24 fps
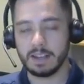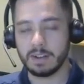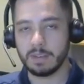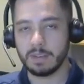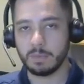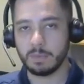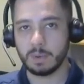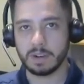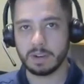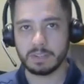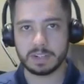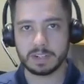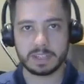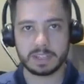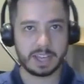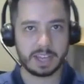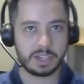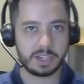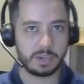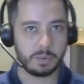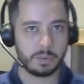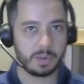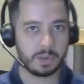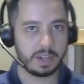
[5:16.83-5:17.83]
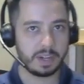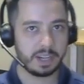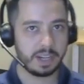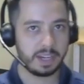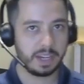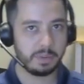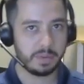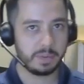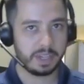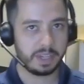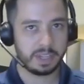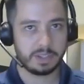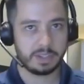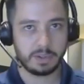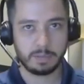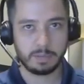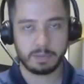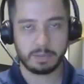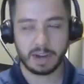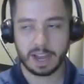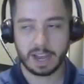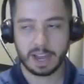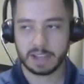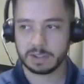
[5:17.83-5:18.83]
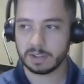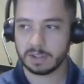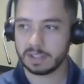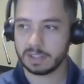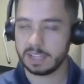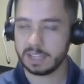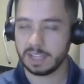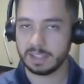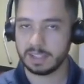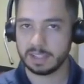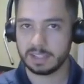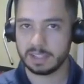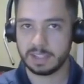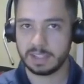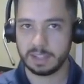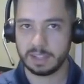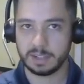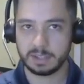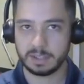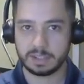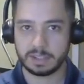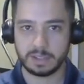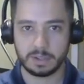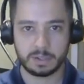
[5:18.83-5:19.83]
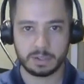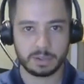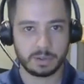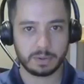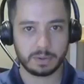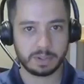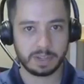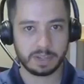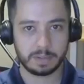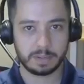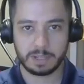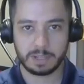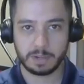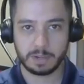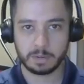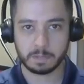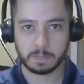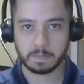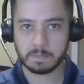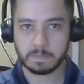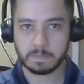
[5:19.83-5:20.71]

whatever size you want, and we can do brass or stainless steel. So totally up to you.